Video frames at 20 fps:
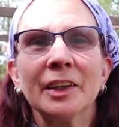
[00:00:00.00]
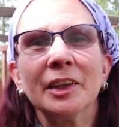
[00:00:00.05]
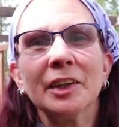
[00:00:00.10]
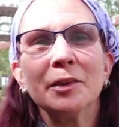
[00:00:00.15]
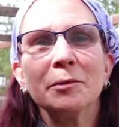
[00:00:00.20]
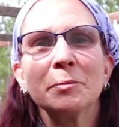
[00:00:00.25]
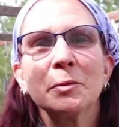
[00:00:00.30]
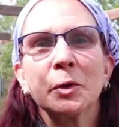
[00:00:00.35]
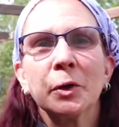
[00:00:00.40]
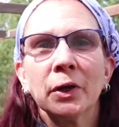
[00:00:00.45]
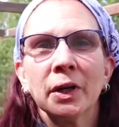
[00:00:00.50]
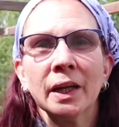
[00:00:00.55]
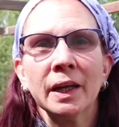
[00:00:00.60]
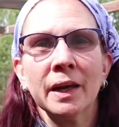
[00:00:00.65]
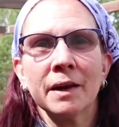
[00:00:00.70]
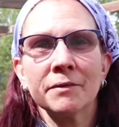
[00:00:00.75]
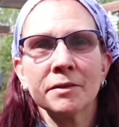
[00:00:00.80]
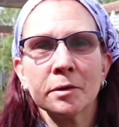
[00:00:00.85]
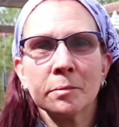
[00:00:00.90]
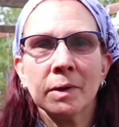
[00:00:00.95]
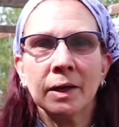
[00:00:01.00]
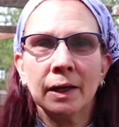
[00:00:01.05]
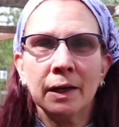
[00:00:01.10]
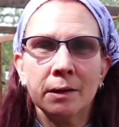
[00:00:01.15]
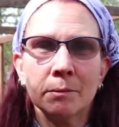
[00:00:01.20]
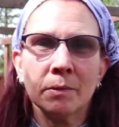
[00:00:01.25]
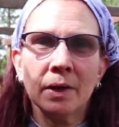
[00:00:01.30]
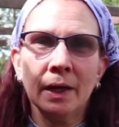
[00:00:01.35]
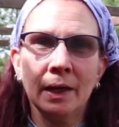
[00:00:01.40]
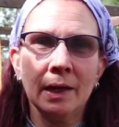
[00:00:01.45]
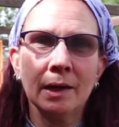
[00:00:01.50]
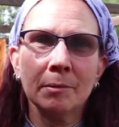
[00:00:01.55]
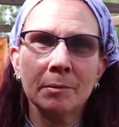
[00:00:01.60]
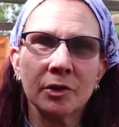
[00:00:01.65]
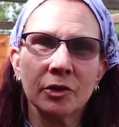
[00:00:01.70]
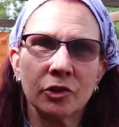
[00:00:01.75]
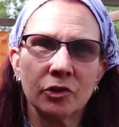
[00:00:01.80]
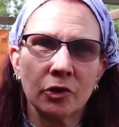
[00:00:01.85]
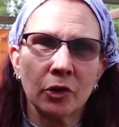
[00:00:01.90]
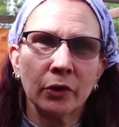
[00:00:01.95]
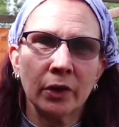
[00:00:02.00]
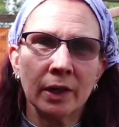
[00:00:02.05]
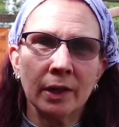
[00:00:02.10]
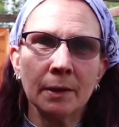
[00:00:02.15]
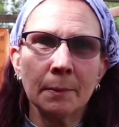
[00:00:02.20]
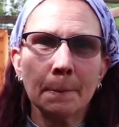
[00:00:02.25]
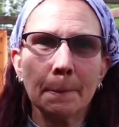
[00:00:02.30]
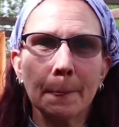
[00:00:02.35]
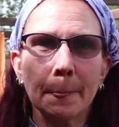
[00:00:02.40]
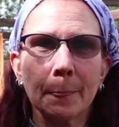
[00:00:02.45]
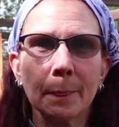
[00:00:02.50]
Good morning, everybody. My name is Jody.